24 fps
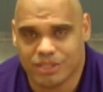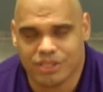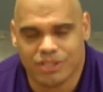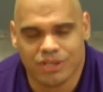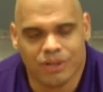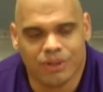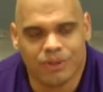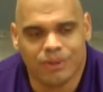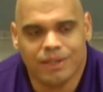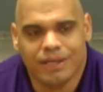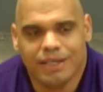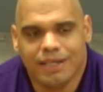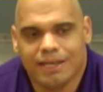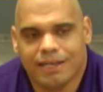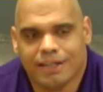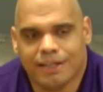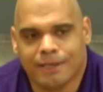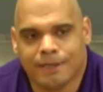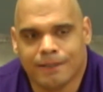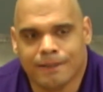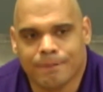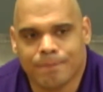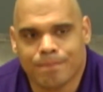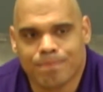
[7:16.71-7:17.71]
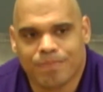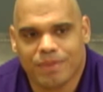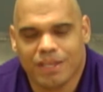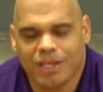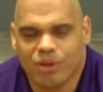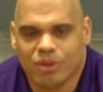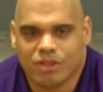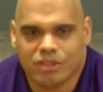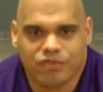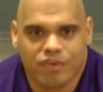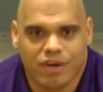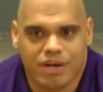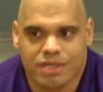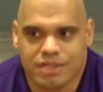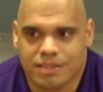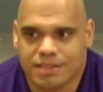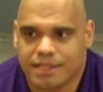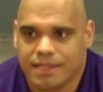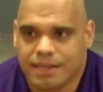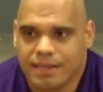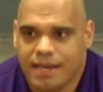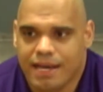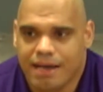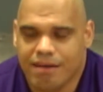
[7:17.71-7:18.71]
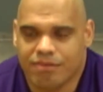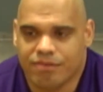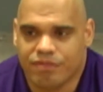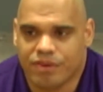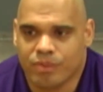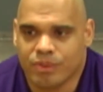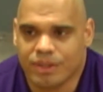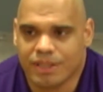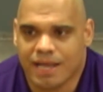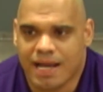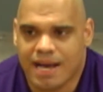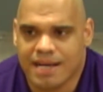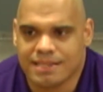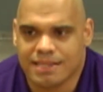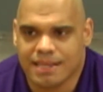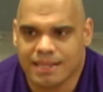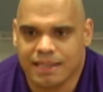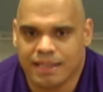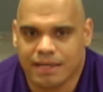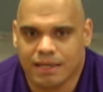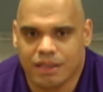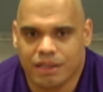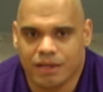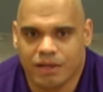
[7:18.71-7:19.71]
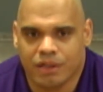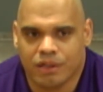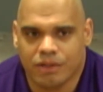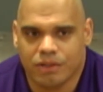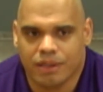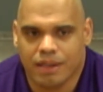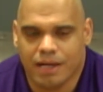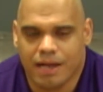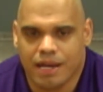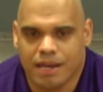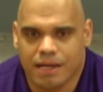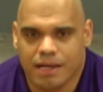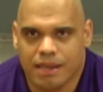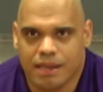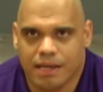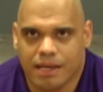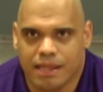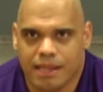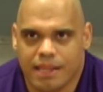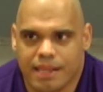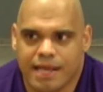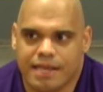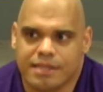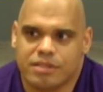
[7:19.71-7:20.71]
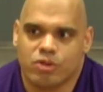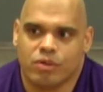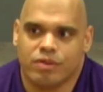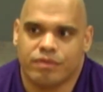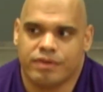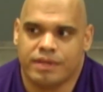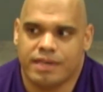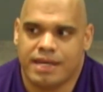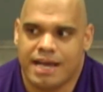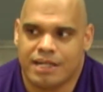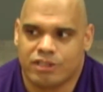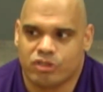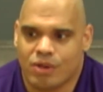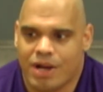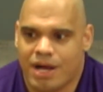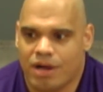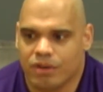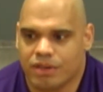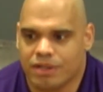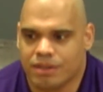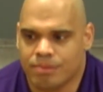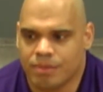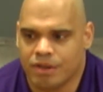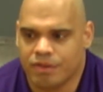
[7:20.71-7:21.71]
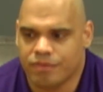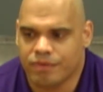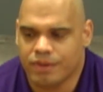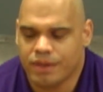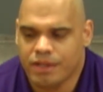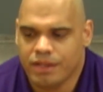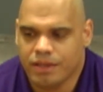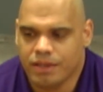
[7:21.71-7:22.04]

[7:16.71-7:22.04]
So as far as having fun with the guys, I think that's sort of a natural outcome of